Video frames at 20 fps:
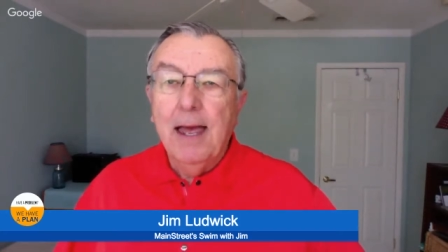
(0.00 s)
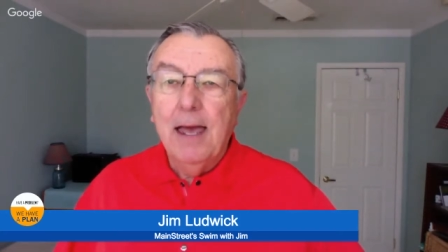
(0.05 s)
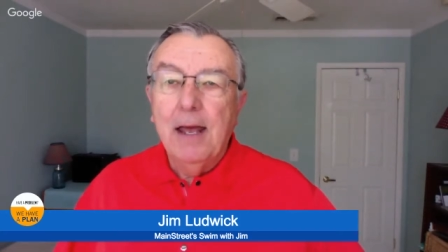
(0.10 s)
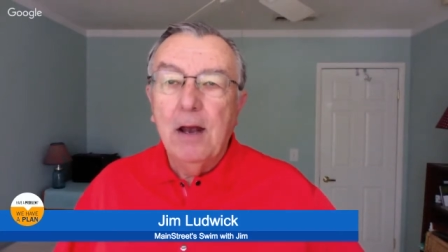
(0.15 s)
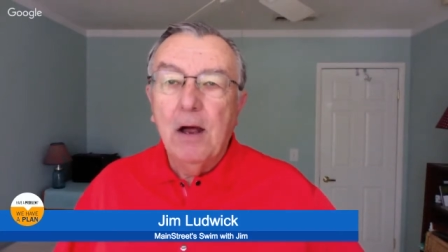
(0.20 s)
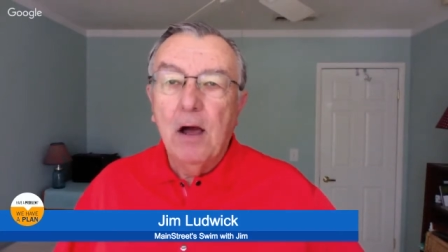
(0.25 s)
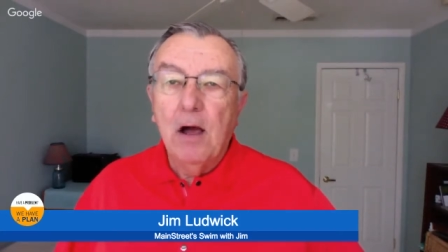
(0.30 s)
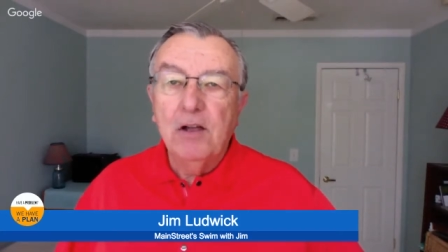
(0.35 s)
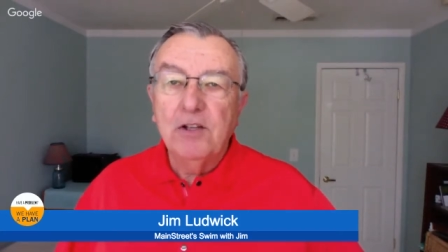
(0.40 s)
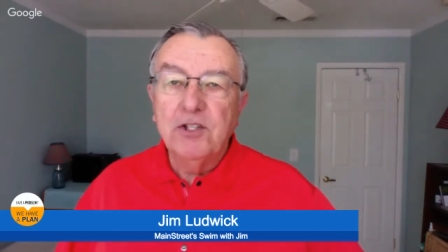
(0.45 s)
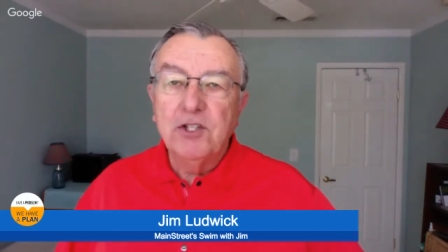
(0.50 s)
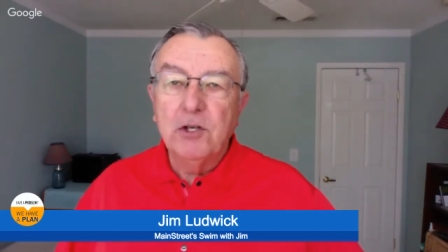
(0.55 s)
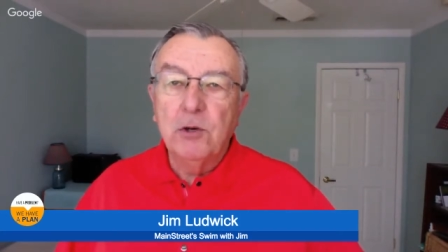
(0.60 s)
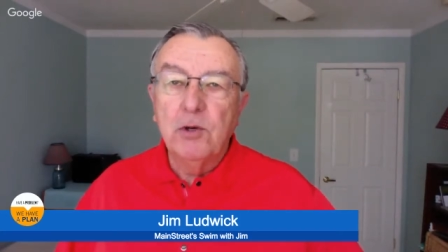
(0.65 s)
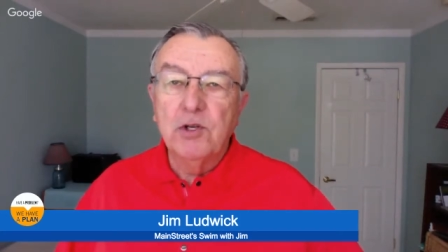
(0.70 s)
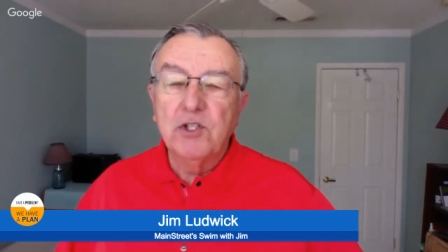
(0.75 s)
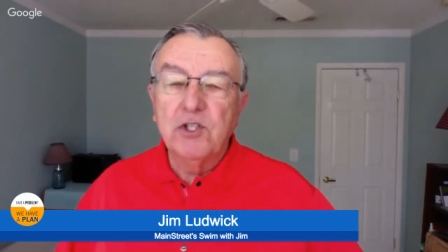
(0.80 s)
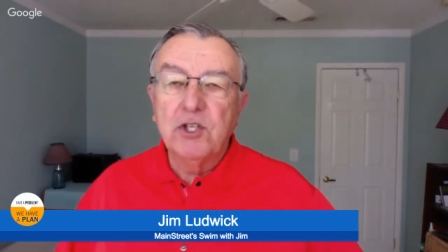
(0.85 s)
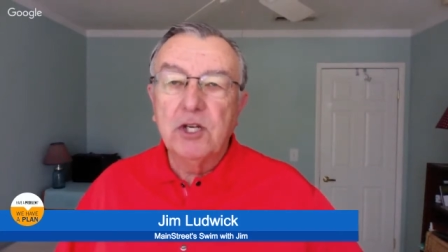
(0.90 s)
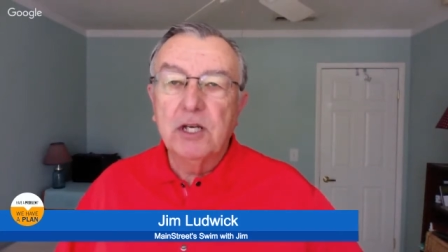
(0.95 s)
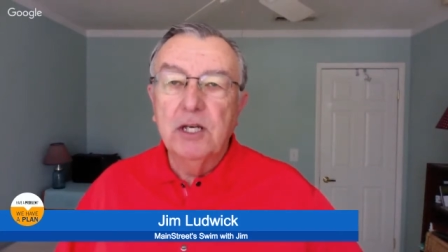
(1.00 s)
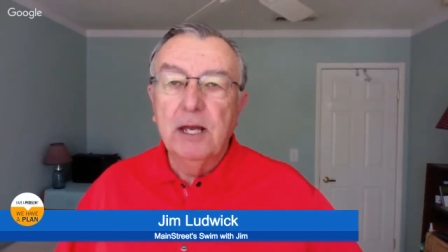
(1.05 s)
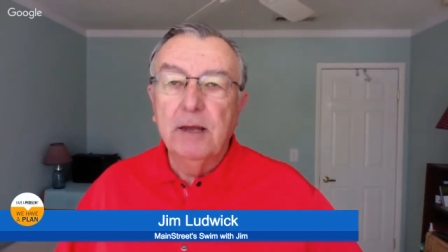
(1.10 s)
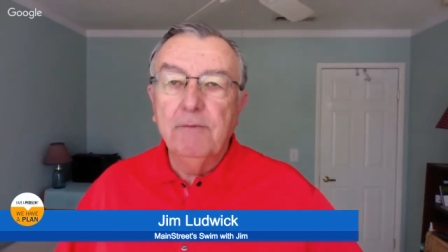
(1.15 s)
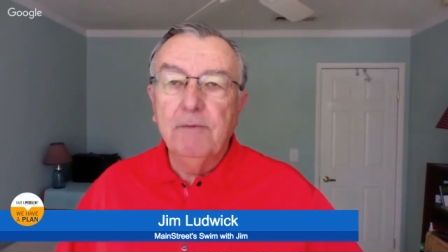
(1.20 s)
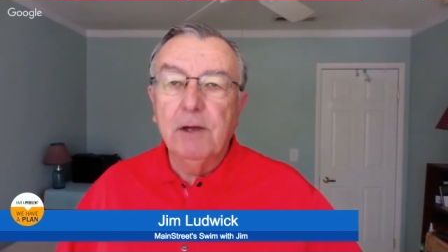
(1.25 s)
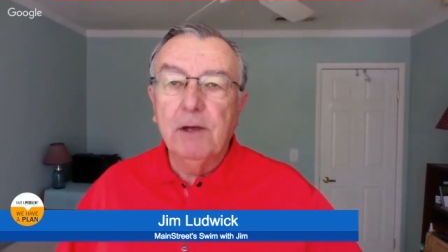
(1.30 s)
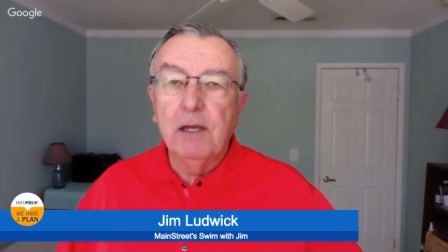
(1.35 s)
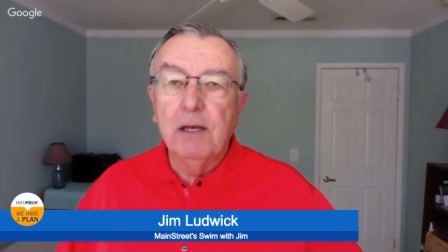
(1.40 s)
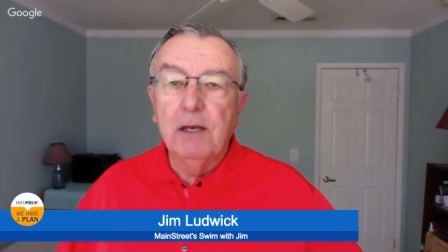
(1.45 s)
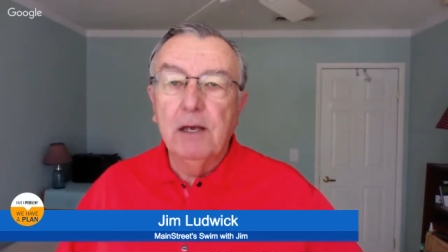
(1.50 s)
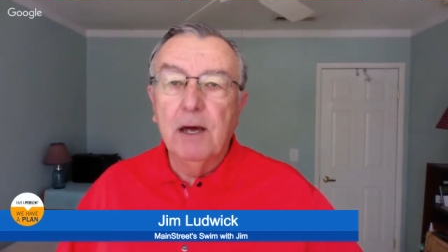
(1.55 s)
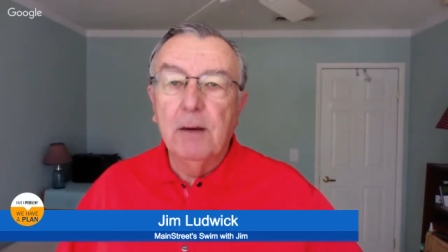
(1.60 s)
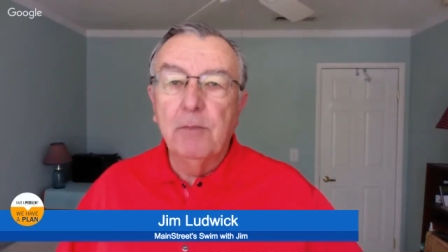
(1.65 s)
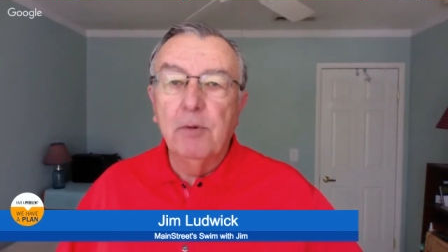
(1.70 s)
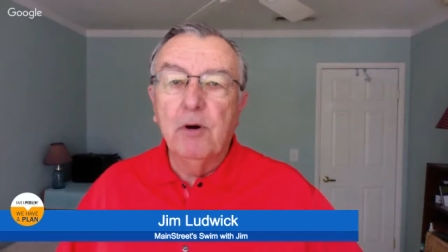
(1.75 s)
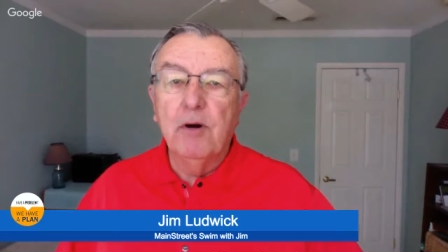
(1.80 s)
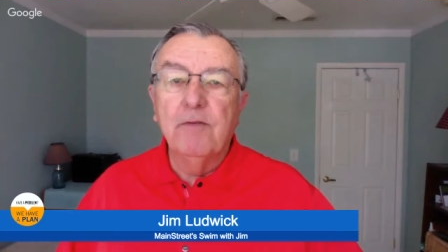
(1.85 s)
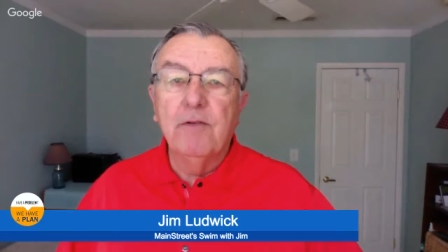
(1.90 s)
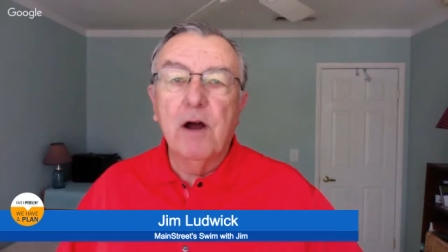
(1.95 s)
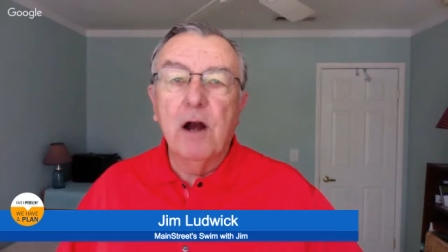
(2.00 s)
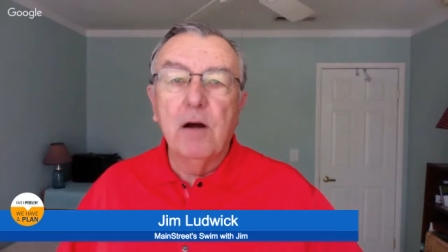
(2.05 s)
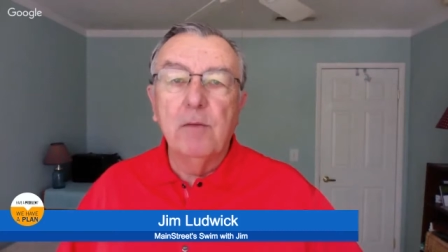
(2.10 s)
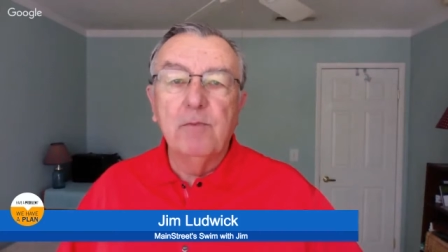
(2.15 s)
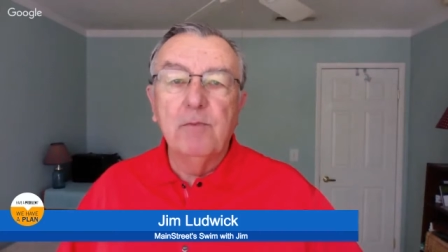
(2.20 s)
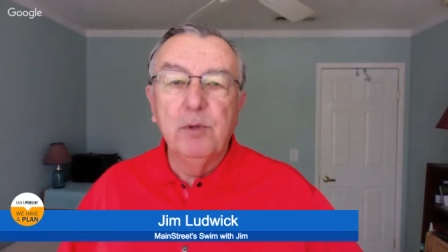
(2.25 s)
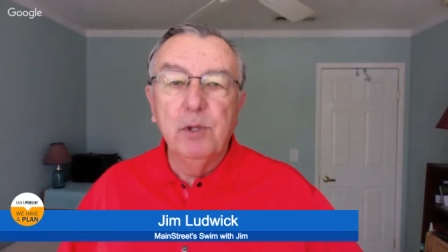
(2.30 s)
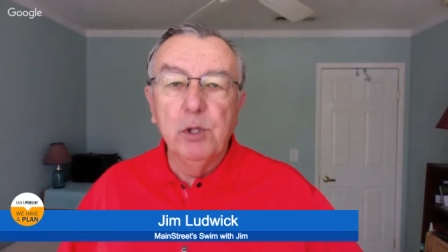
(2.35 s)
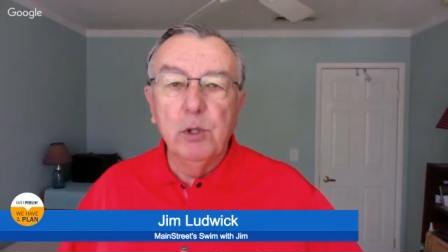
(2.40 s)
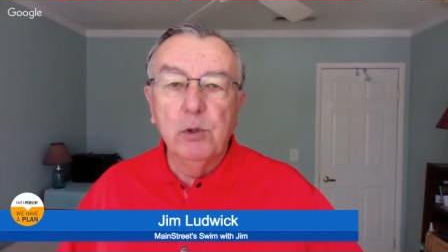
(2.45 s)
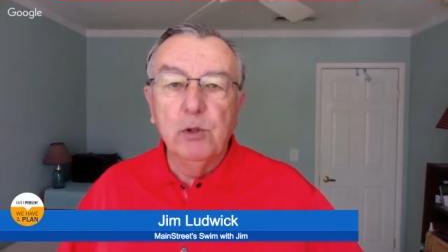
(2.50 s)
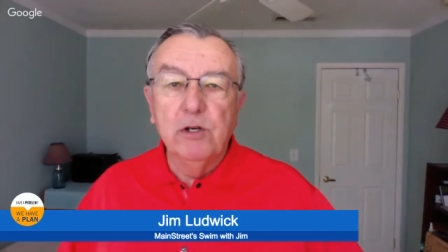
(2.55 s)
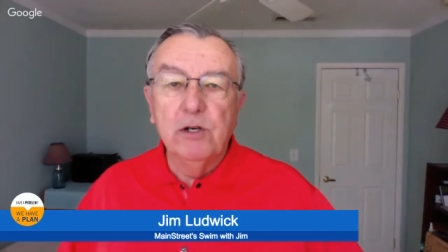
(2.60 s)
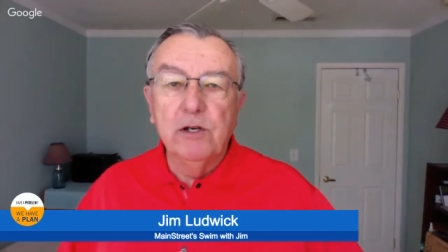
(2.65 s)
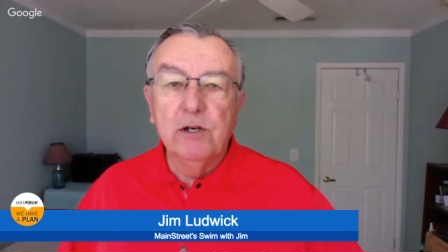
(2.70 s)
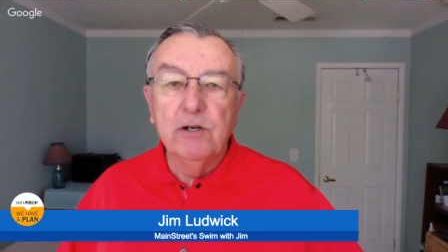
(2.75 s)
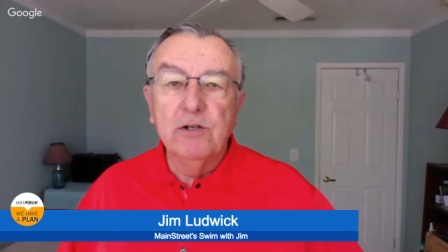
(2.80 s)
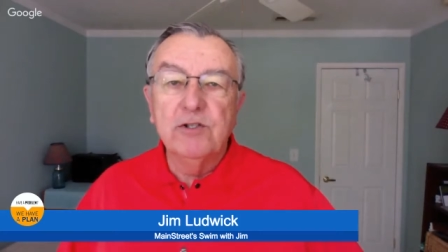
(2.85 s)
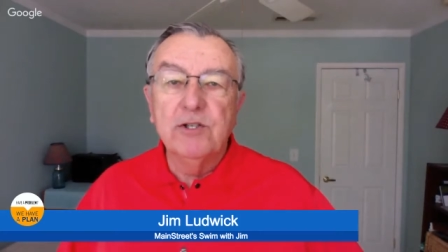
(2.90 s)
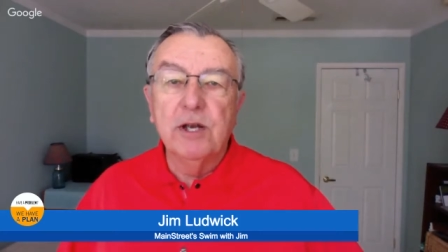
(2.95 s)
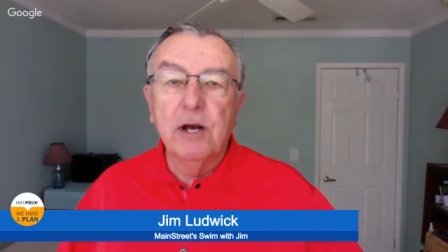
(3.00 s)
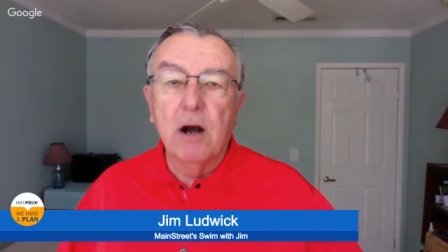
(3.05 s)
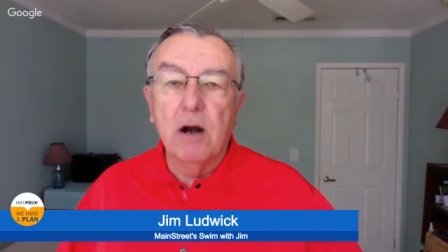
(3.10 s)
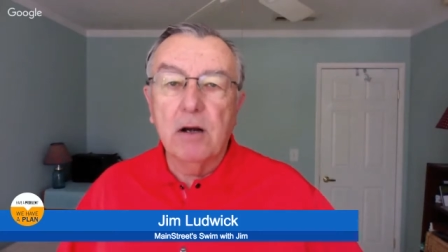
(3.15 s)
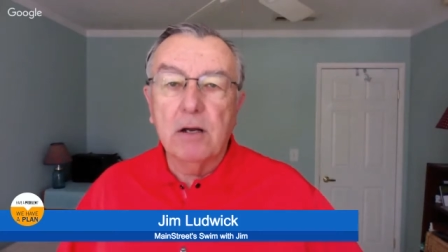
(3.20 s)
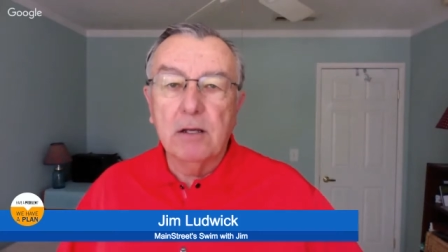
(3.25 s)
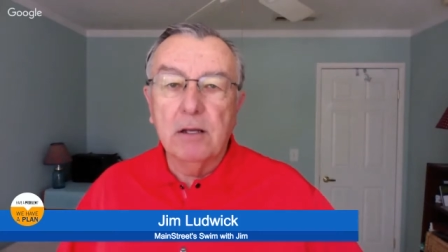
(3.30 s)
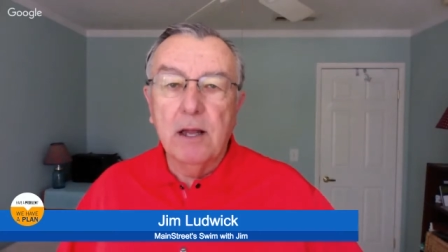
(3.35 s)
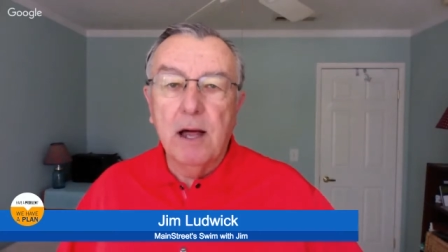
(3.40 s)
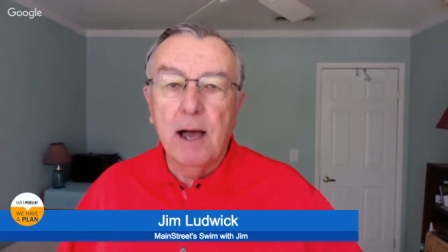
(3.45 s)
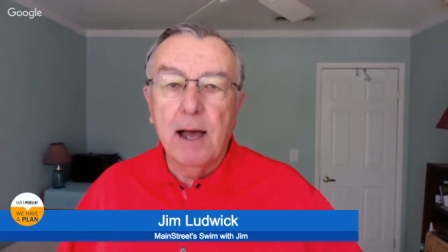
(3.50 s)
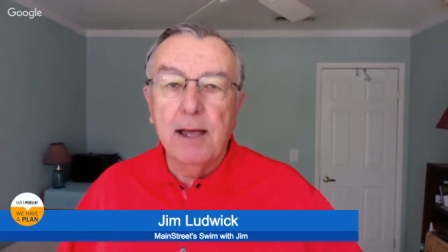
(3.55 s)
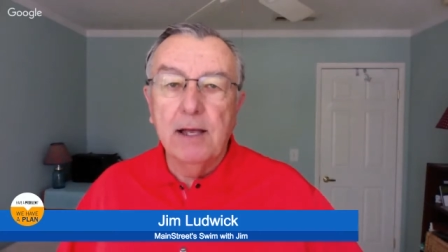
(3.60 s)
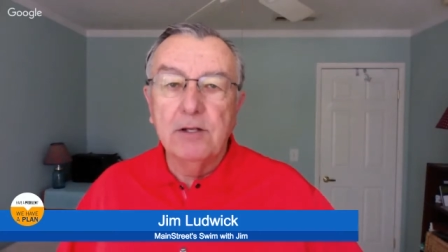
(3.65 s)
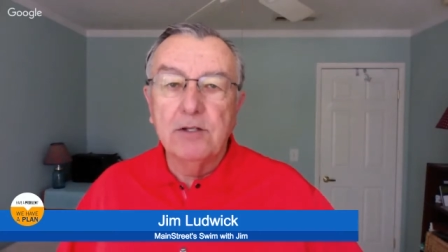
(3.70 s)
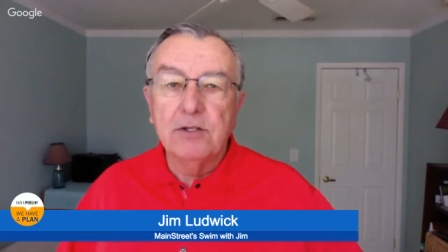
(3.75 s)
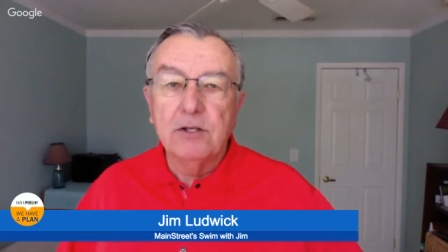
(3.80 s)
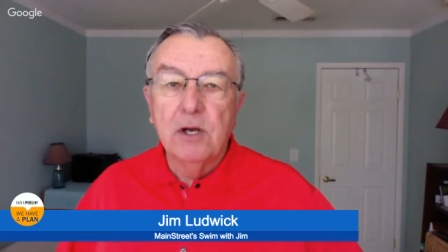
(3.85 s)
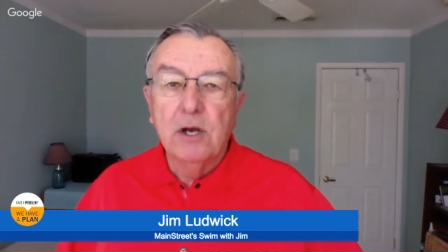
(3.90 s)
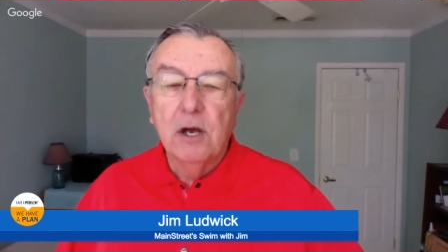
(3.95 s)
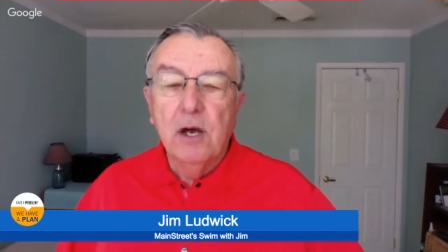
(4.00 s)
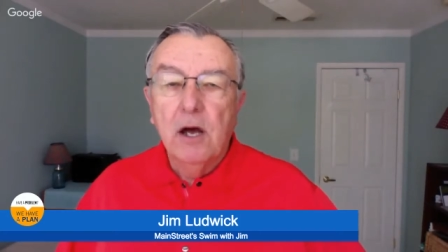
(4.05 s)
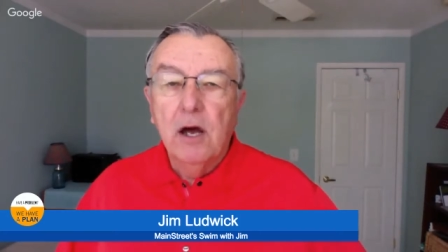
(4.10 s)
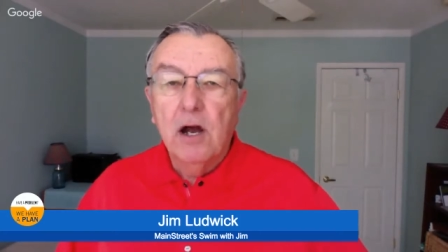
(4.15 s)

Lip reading: and also a significant number of our viewers and our clients